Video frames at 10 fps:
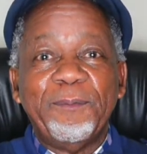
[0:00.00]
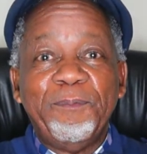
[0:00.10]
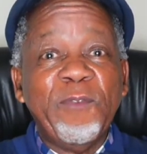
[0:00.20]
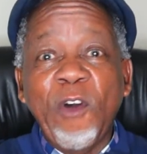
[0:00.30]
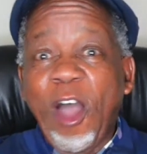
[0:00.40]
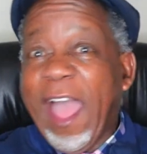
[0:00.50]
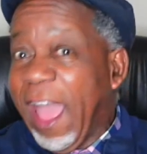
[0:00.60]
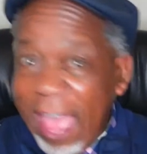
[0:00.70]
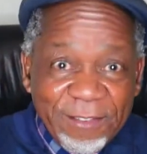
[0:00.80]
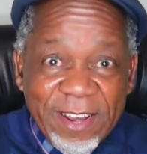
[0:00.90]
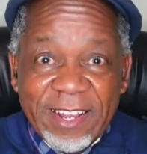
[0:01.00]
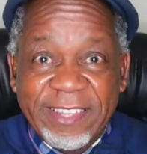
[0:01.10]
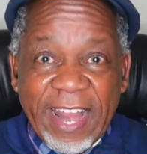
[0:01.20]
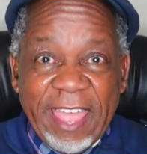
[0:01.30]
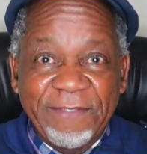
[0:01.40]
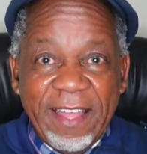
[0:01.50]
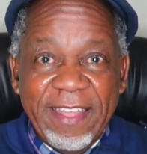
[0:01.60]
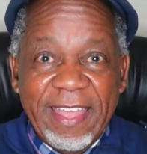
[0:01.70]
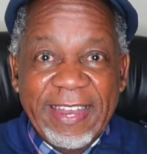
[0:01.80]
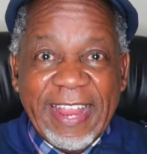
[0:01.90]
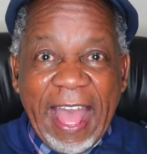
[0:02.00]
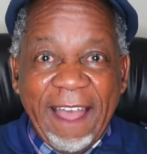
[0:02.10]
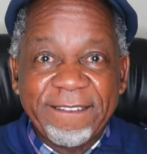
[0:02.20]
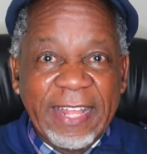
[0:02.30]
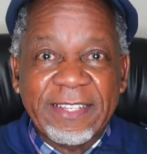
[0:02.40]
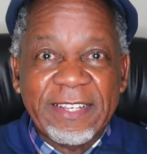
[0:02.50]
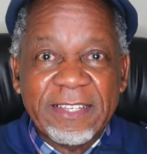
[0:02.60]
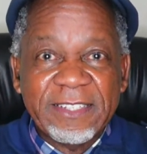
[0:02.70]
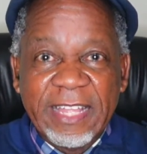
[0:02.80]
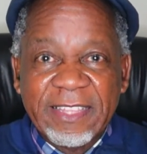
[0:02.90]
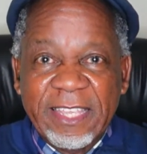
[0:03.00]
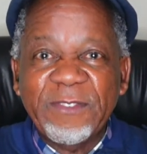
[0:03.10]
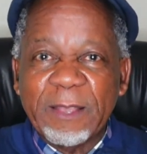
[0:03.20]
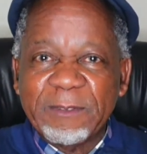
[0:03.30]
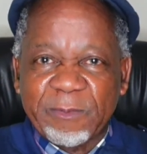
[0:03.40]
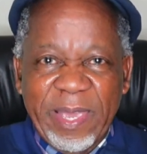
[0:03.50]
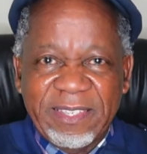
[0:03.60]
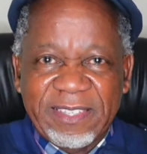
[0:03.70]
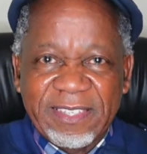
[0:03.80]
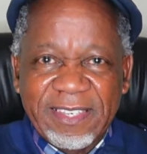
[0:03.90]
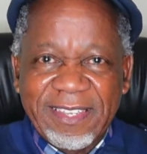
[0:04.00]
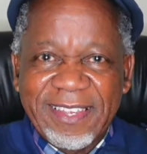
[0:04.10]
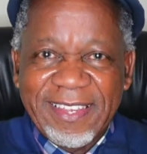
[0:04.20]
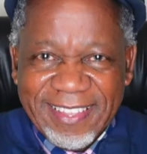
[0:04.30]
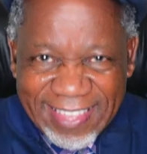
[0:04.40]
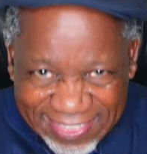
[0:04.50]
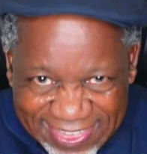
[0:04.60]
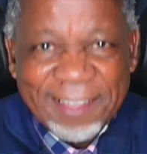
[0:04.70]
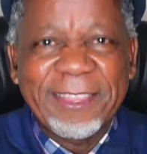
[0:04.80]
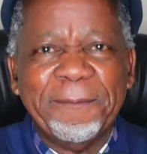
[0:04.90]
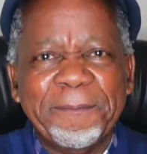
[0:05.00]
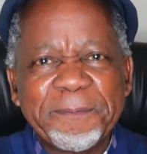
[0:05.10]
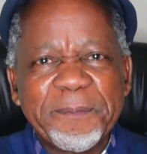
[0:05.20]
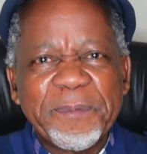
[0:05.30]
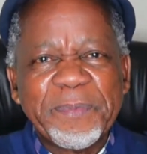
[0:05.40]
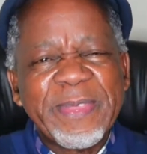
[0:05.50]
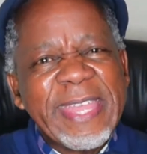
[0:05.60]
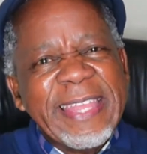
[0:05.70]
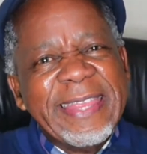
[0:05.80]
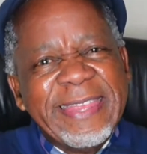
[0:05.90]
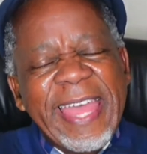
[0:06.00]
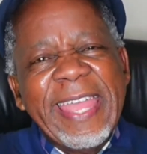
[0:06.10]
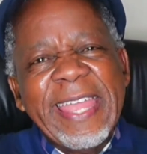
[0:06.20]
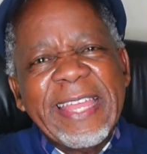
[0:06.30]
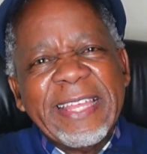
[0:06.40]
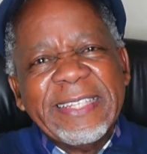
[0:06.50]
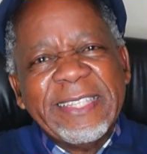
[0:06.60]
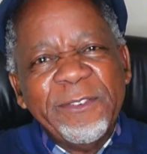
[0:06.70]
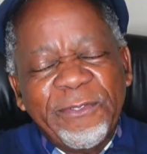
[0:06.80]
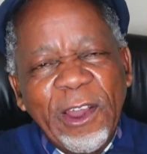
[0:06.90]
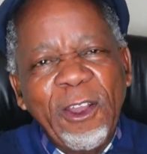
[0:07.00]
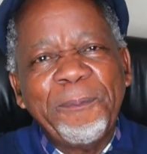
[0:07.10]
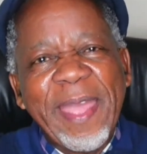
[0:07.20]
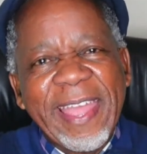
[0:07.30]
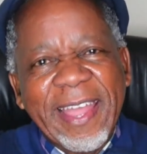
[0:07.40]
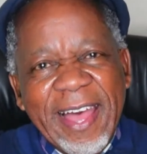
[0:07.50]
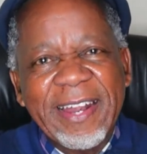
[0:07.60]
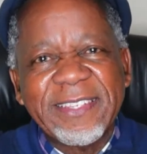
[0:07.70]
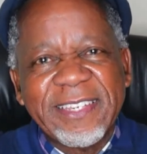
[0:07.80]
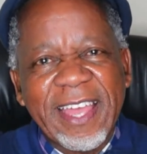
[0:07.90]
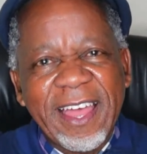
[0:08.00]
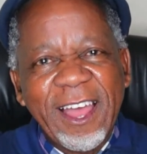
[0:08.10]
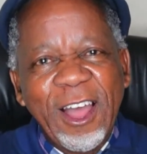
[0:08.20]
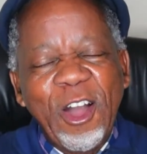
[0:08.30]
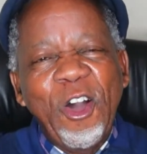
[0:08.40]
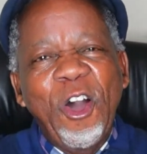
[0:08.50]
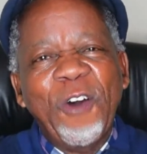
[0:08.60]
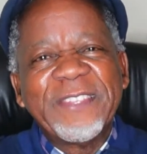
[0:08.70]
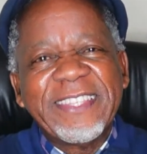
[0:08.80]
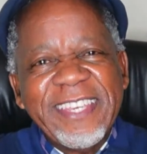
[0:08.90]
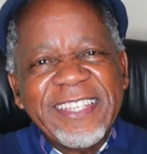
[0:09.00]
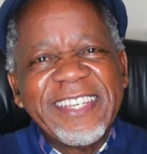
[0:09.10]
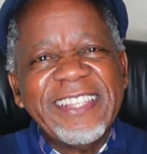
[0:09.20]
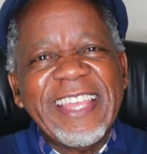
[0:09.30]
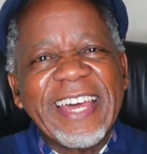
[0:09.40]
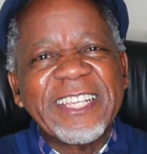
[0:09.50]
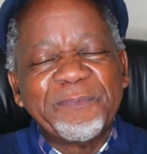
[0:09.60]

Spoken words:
Before every driver and car that gives them space, they thank them. They develop a culture of teaching their